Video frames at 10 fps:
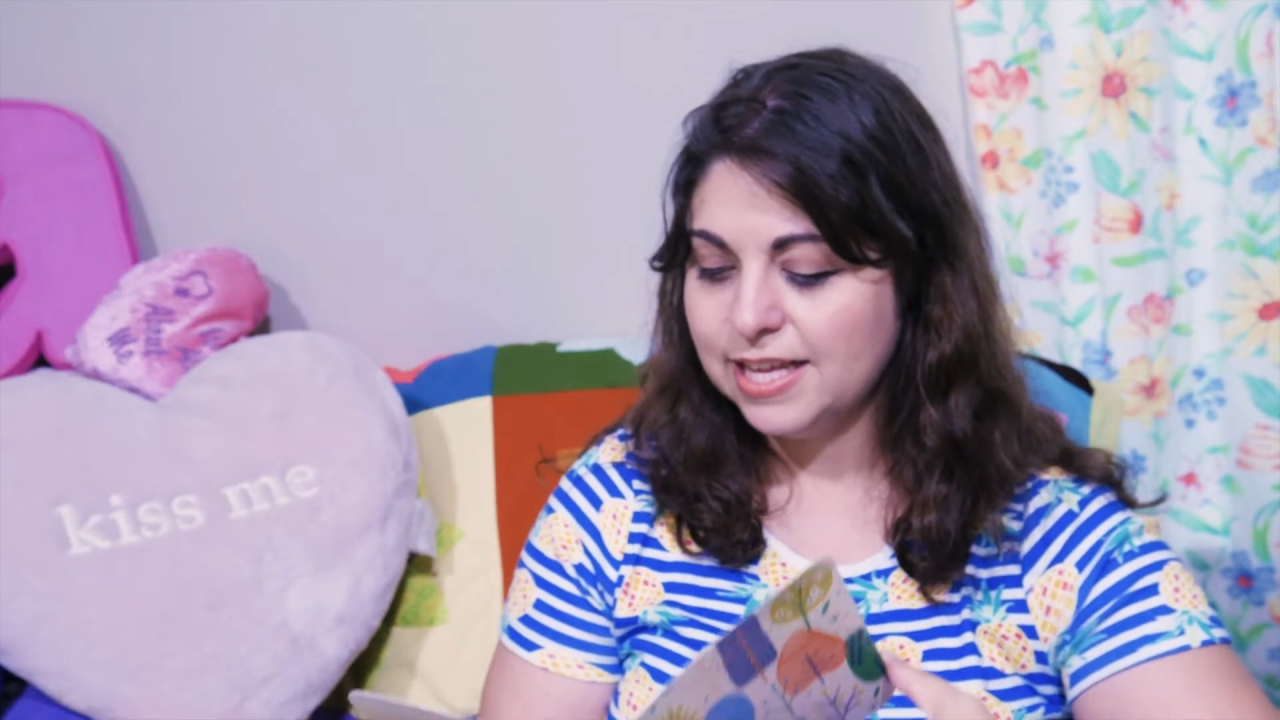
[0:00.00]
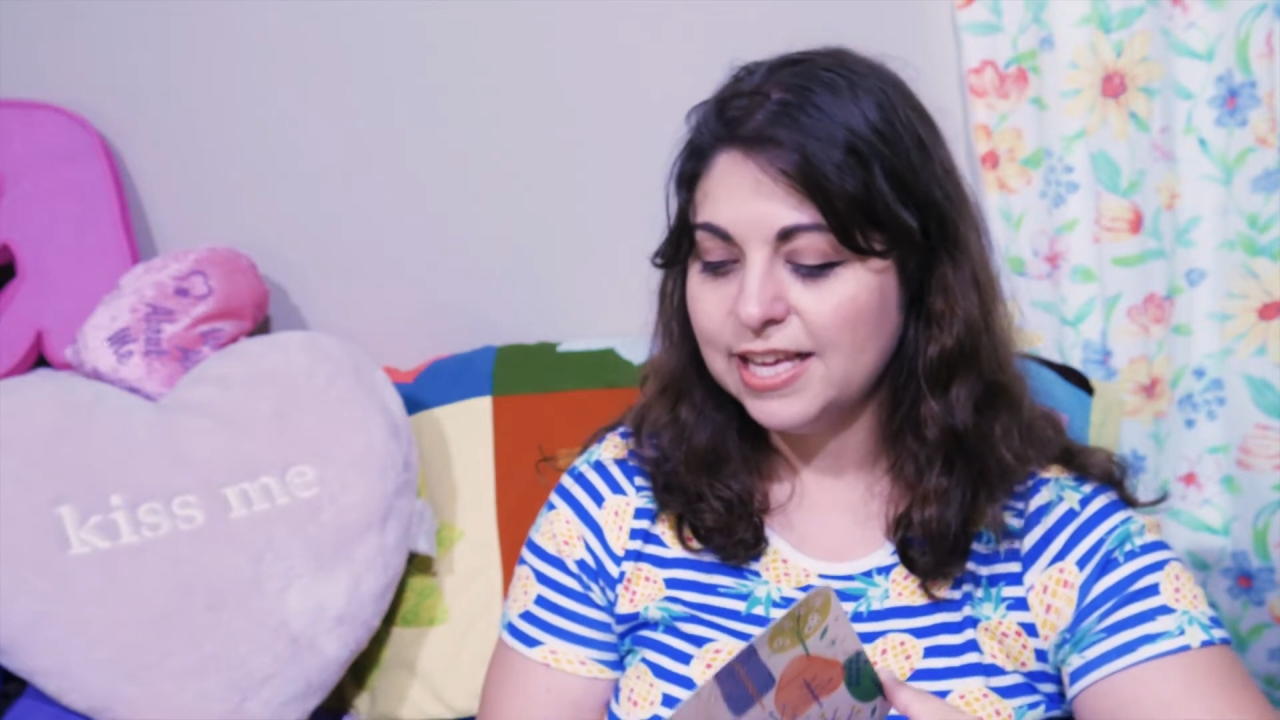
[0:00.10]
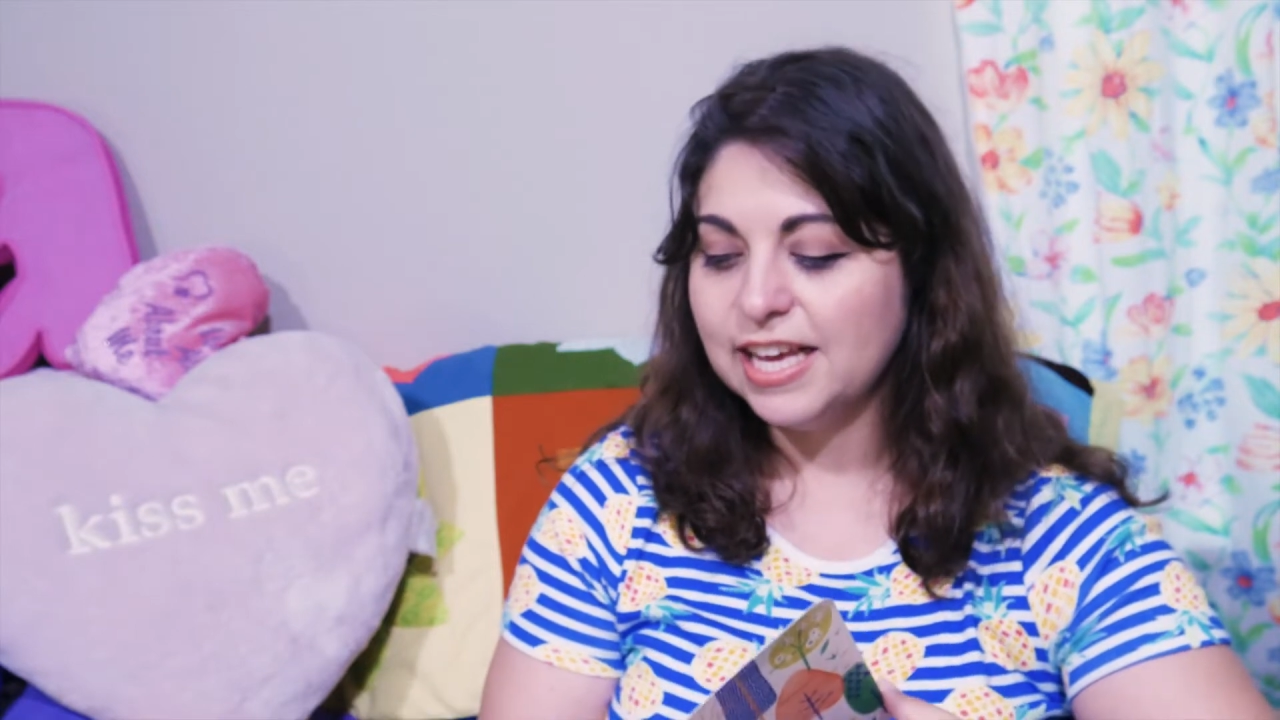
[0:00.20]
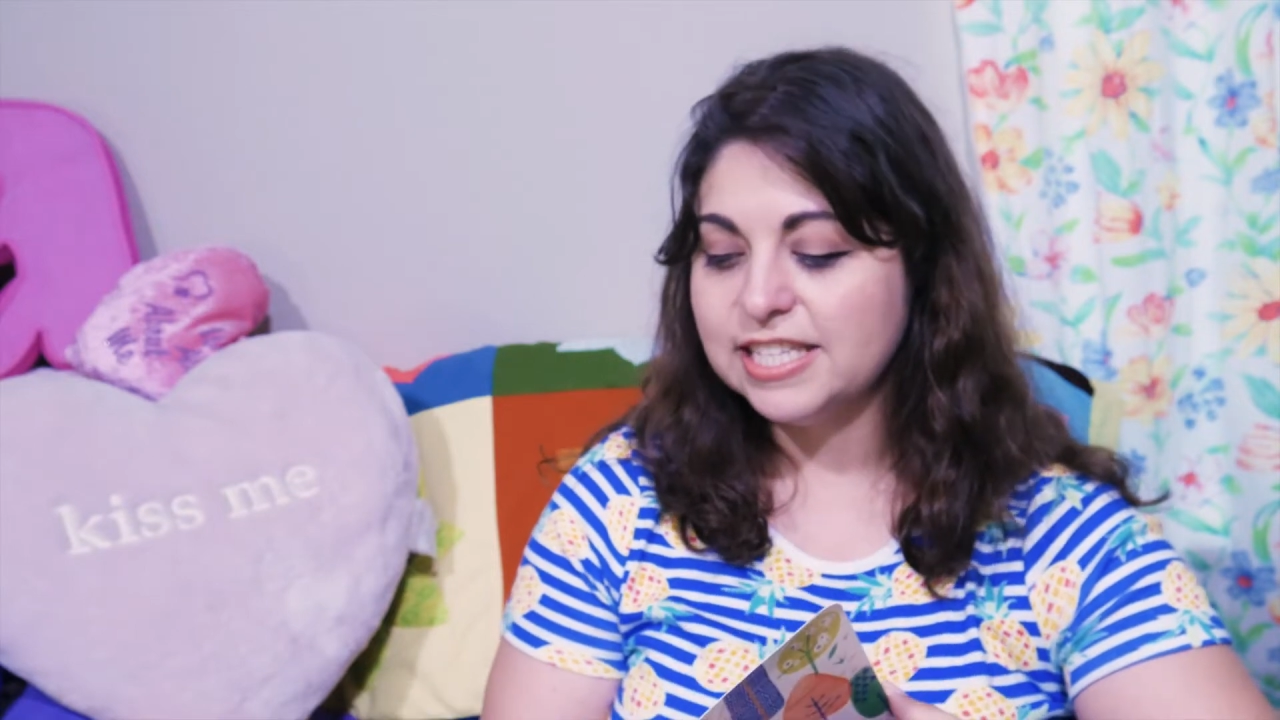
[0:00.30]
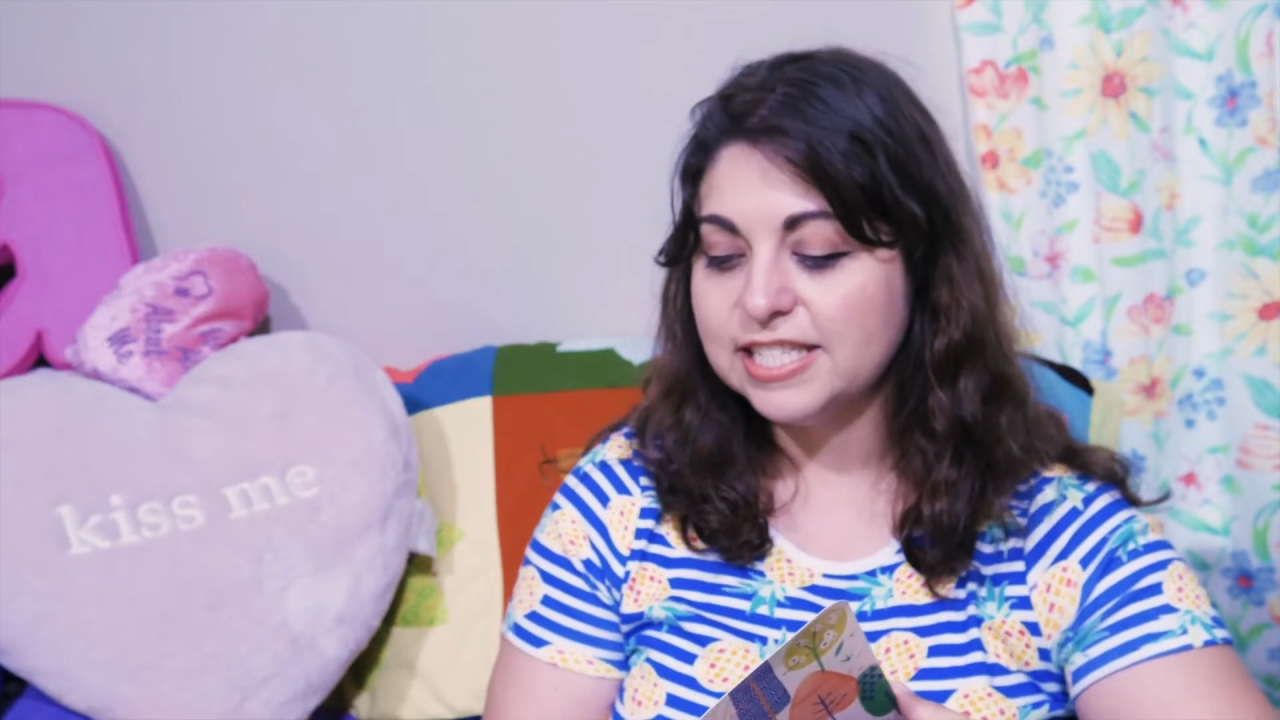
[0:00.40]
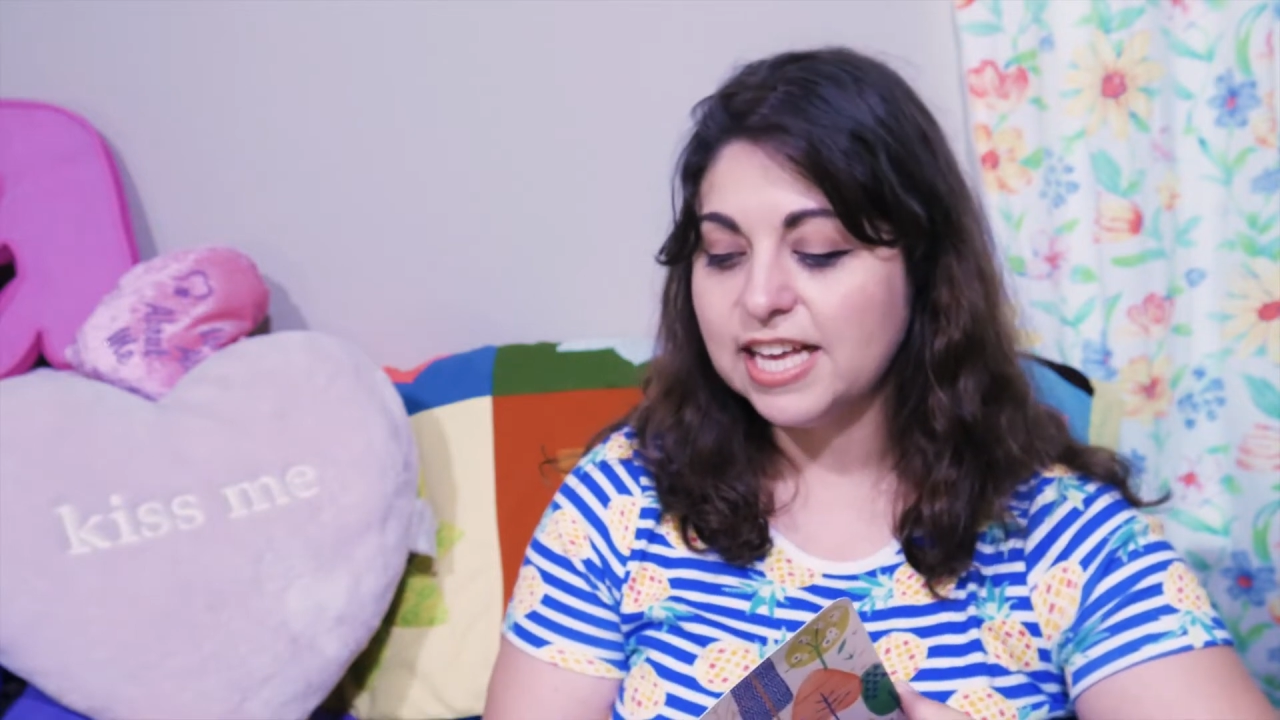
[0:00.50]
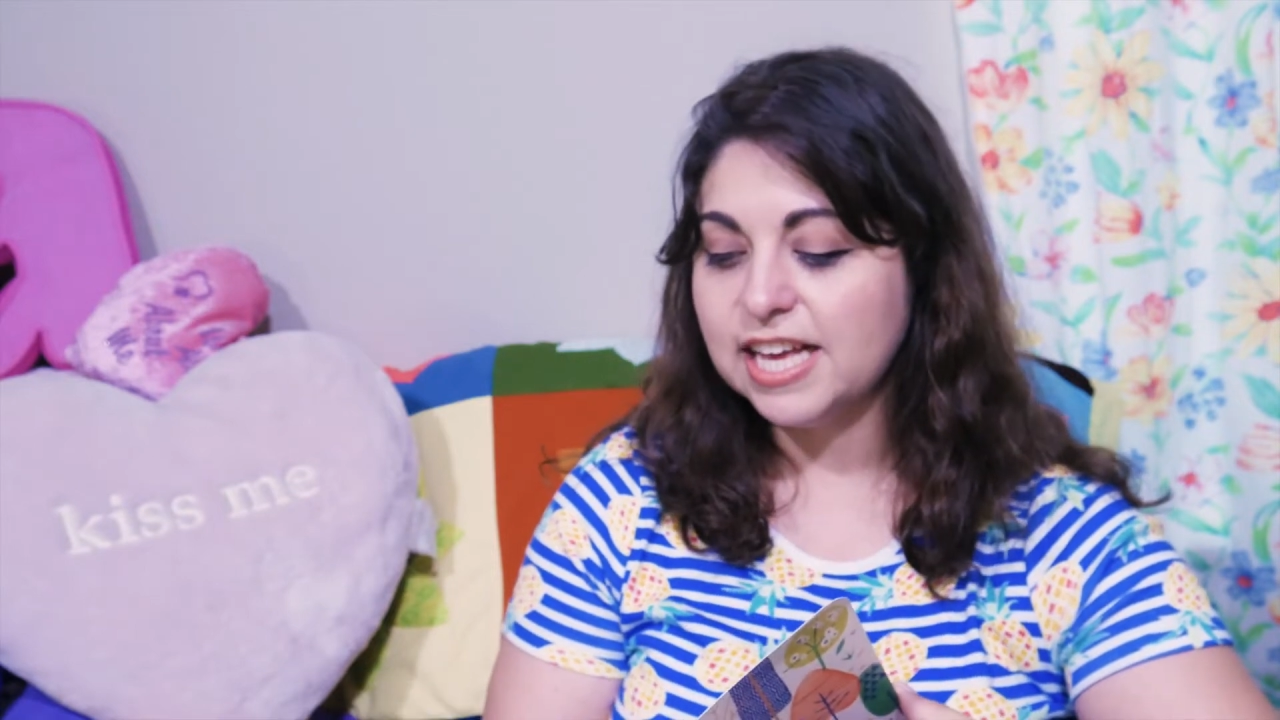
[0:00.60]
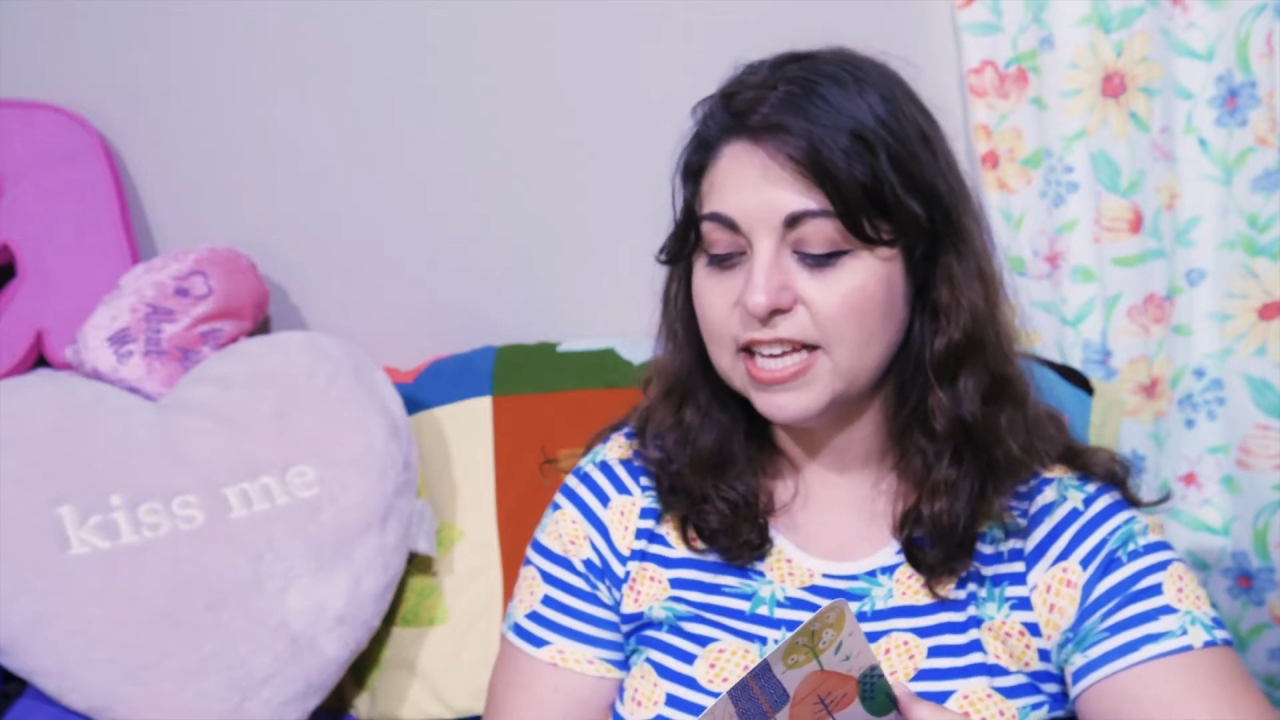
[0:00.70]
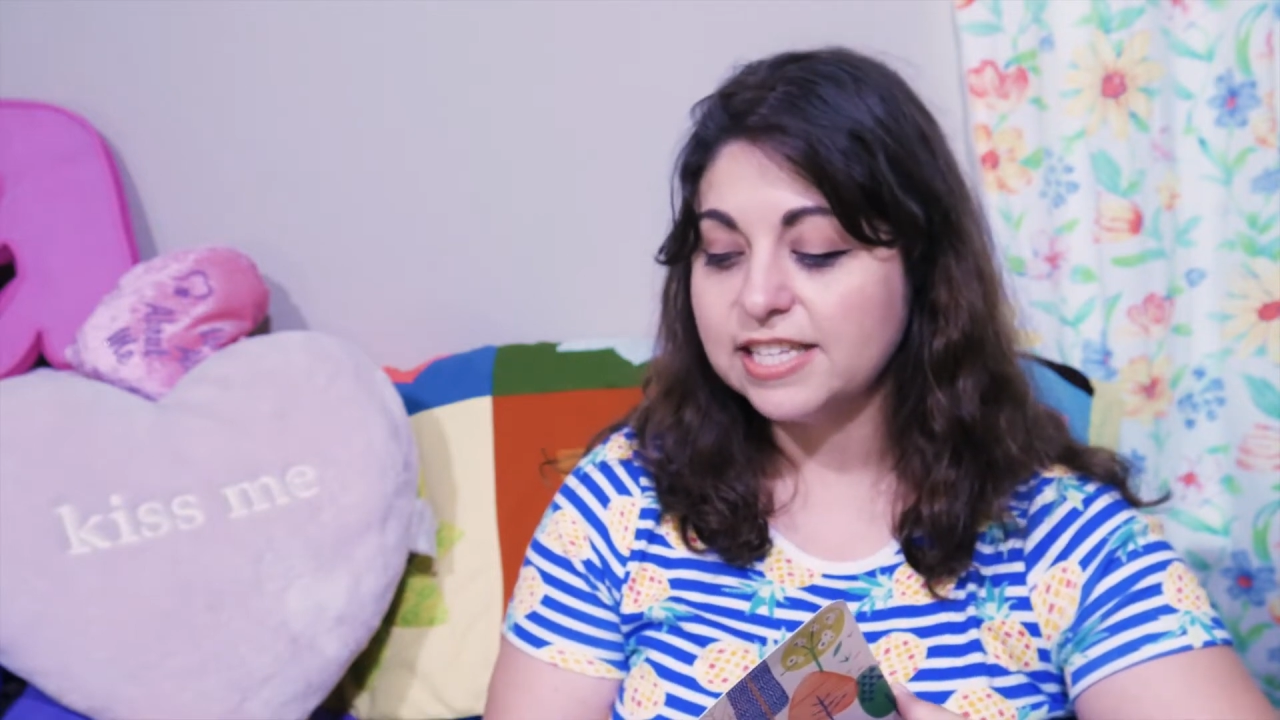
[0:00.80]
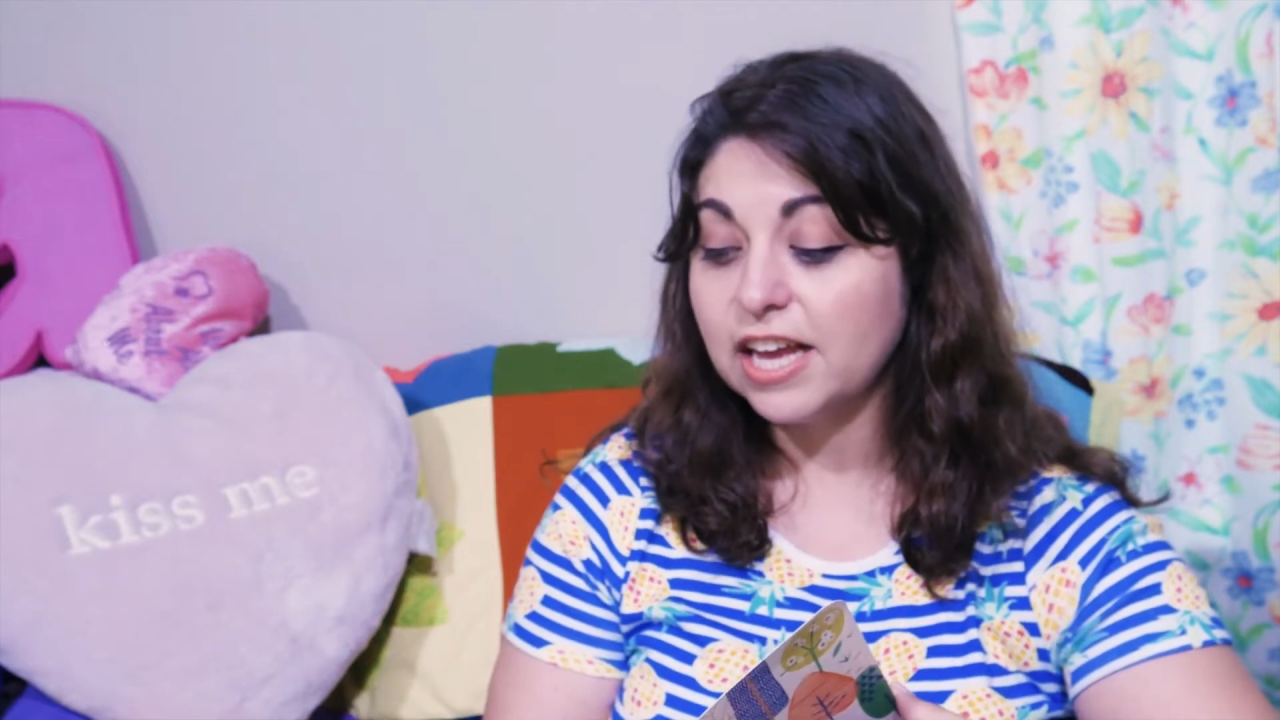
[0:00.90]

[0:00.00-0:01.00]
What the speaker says: It says,